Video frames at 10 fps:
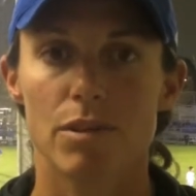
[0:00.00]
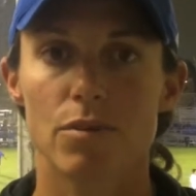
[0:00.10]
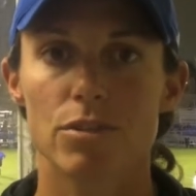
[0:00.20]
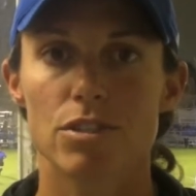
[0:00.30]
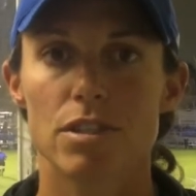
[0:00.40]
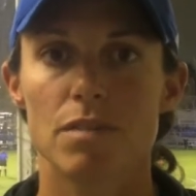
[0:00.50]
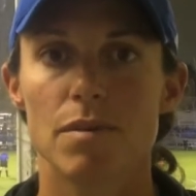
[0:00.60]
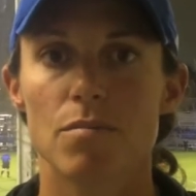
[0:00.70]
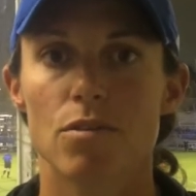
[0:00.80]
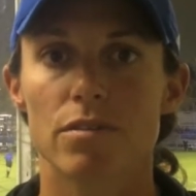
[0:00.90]
you know, we just need to
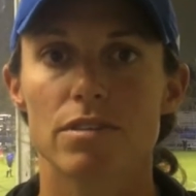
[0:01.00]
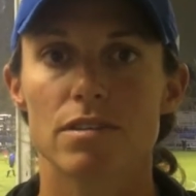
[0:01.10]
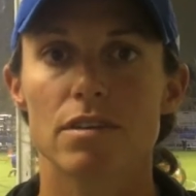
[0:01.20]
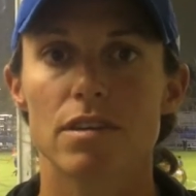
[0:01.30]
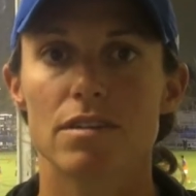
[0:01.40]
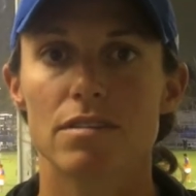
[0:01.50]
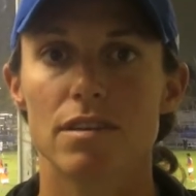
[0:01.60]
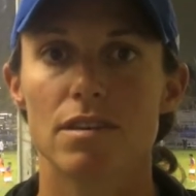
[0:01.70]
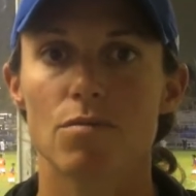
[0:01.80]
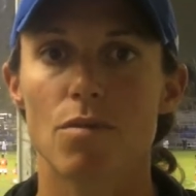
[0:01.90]
be more resilient
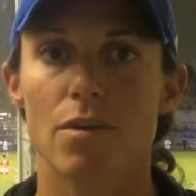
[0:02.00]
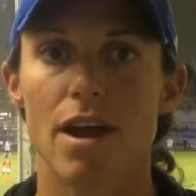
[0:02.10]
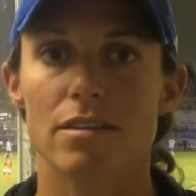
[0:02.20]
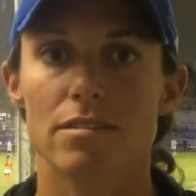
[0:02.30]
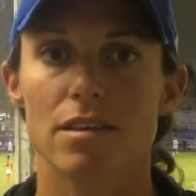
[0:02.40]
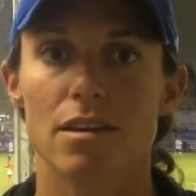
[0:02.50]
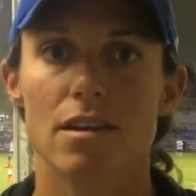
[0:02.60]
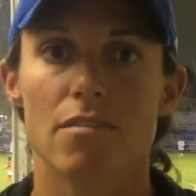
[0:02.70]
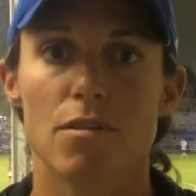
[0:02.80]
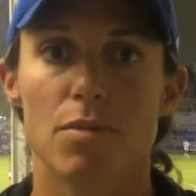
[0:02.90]
in what we're
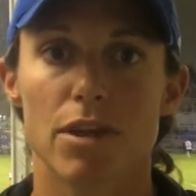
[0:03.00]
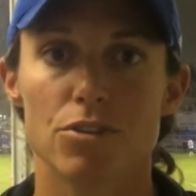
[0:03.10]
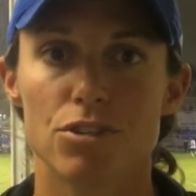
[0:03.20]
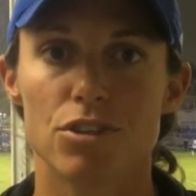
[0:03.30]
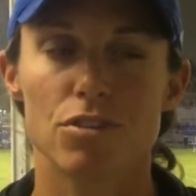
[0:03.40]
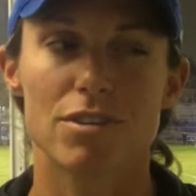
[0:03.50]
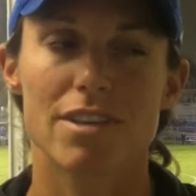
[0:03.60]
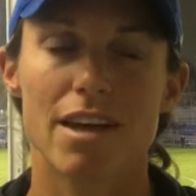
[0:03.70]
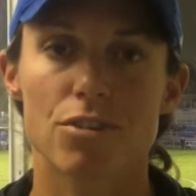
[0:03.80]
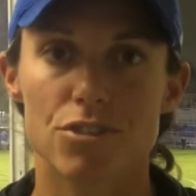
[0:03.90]
asking of our players to do,
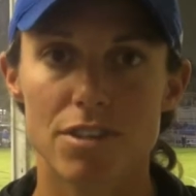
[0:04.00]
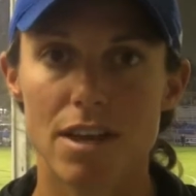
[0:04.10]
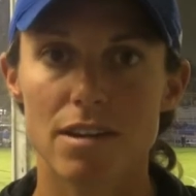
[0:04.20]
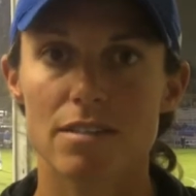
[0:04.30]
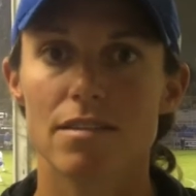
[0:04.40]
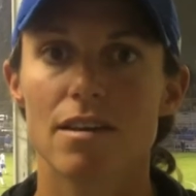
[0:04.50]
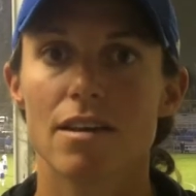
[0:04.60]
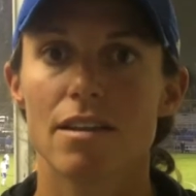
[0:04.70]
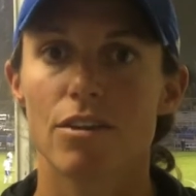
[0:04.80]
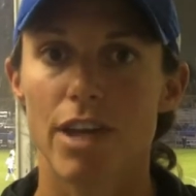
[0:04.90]
because they understand it.
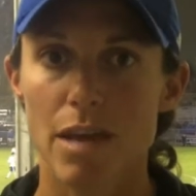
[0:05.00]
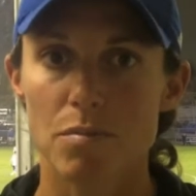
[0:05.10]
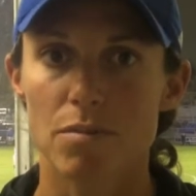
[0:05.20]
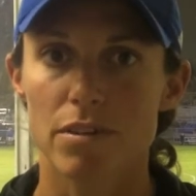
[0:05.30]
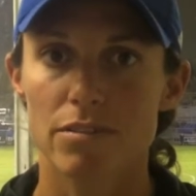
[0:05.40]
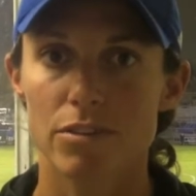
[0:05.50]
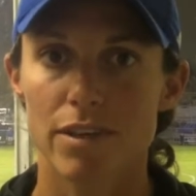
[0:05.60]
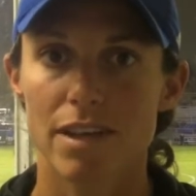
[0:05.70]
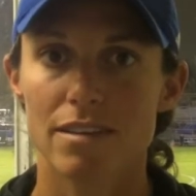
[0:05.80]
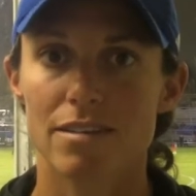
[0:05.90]
They're capable of
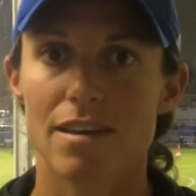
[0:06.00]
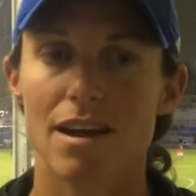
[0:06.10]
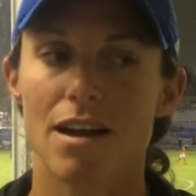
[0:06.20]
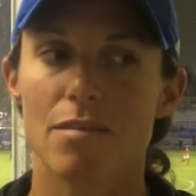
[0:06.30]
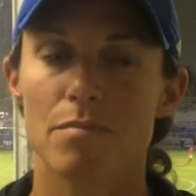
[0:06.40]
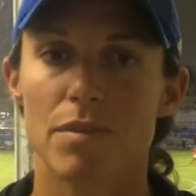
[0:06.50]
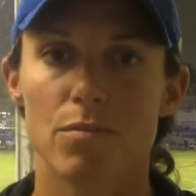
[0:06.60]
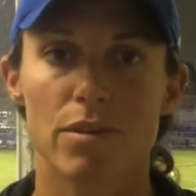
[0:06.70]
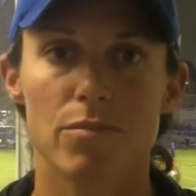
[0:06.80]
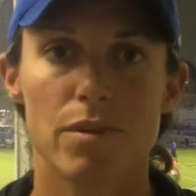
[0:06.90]
doing it.
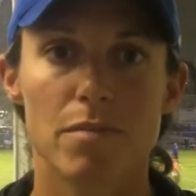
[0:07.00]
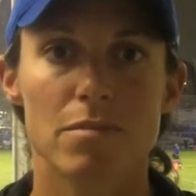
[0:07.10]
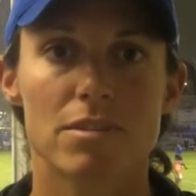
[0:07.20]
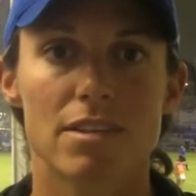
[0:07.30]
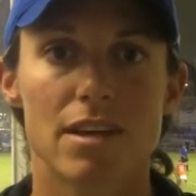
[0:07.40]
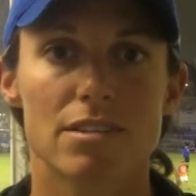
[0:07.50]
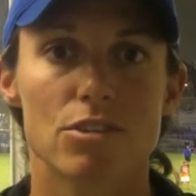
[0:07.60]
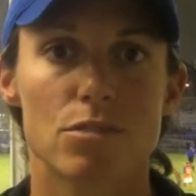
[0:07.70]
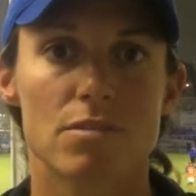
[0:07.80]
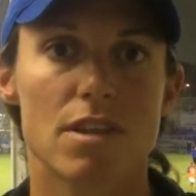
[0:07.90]
But when we make mistakes
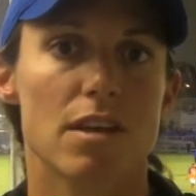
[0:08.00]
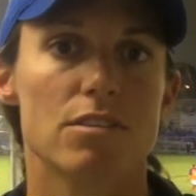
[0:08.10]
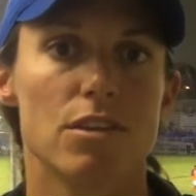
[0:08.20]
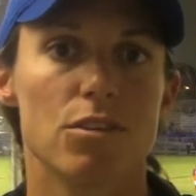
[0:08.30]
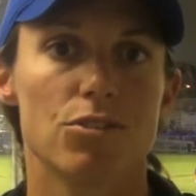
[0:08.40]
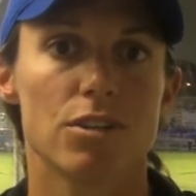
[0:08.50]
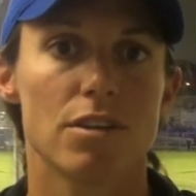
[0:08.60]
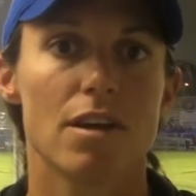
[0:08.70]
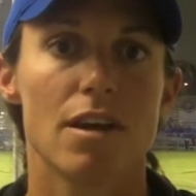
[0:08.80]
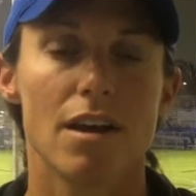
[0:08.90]
in terms of the
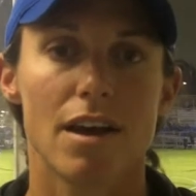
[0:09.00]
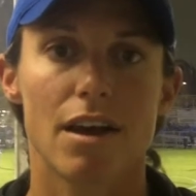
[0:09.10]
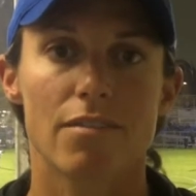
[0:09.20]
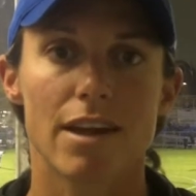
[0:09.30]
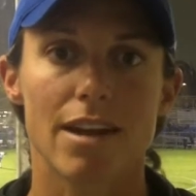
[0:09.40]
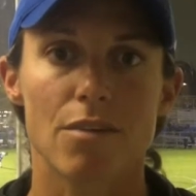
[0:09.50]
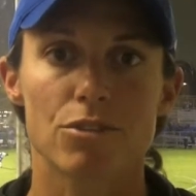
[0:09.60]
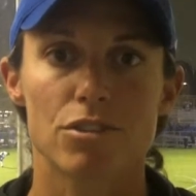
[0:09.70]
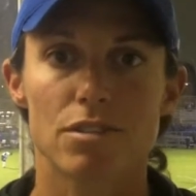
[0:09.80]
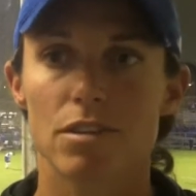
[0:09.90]
execution, right now
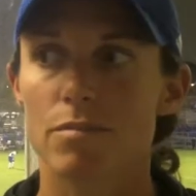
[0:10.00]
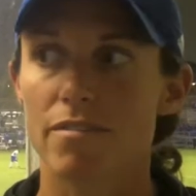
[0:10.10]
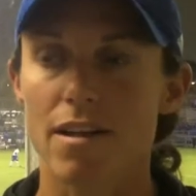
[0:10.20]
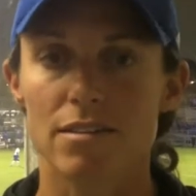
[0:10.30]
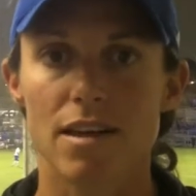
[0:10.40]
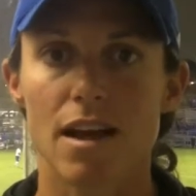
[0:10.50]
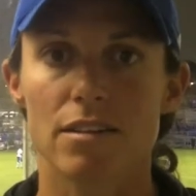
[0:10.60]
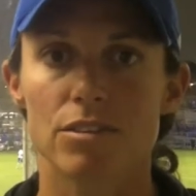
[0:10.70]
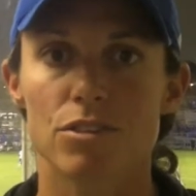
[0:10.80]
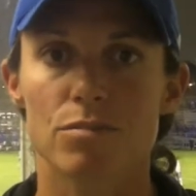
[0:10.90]
we're just a little bit
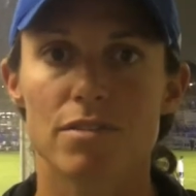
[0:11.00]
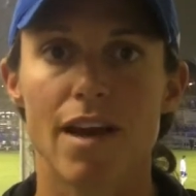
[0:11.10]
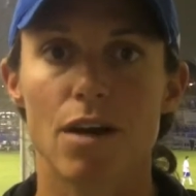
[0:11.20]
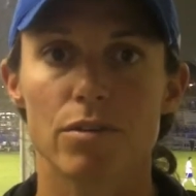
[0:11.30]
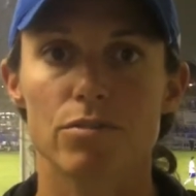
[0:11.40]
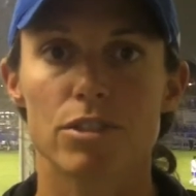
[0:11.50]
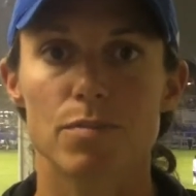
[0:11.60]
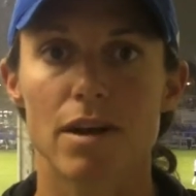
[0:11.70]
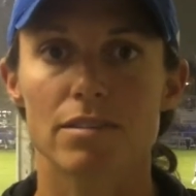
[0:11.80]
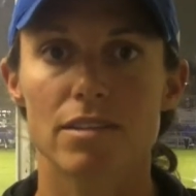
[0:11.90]
volatile in terms of how we
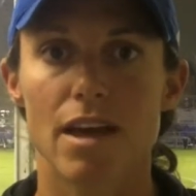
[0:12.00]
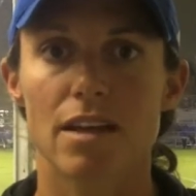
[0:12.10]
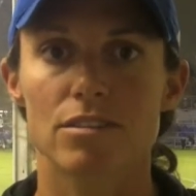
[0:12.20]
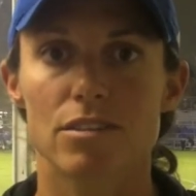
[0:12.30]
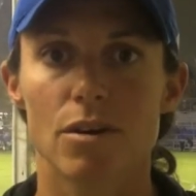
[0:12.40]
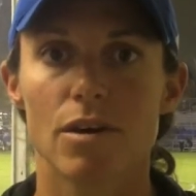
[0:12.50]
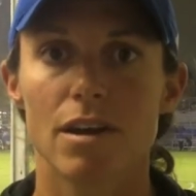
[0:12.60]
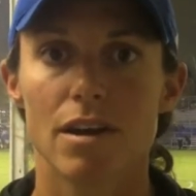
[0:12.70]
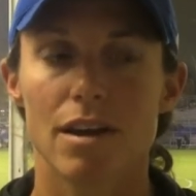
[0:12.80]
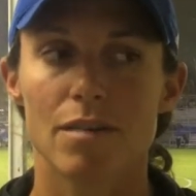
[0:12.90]
respond to that. So
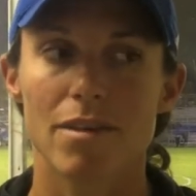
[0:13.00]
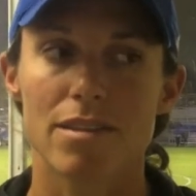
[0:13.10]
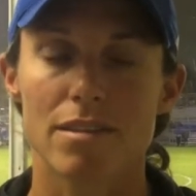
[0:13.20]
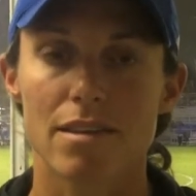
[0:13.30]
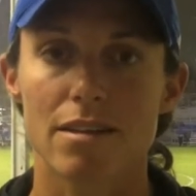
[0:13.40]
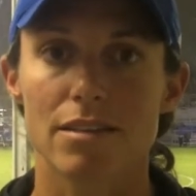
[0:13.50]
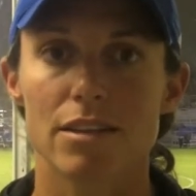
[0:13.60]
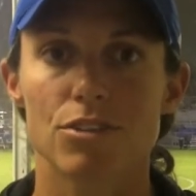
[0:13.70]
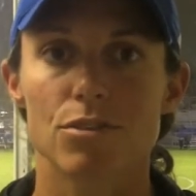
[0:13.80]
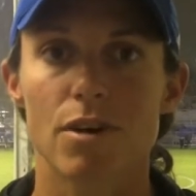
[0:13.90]
I think that
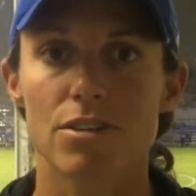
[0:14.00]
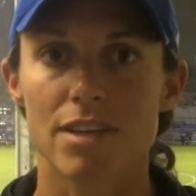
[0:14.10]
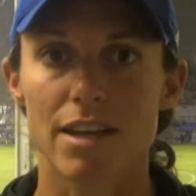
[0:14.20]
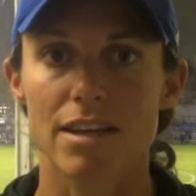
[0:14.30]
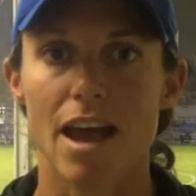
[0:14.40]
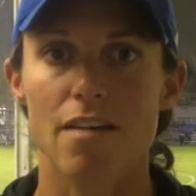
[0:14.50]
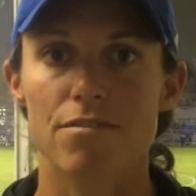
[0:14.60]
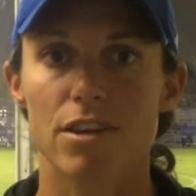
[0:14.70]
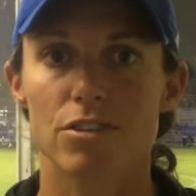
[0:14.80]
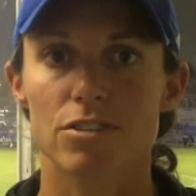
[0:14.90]
led to our second half
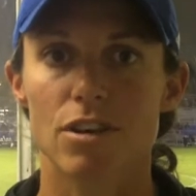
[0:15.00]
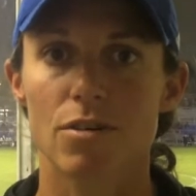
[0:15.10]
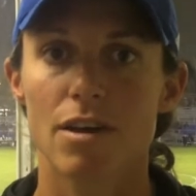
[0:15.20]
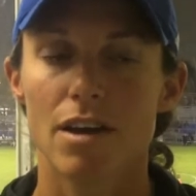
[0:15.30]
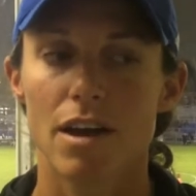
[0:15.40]
there. So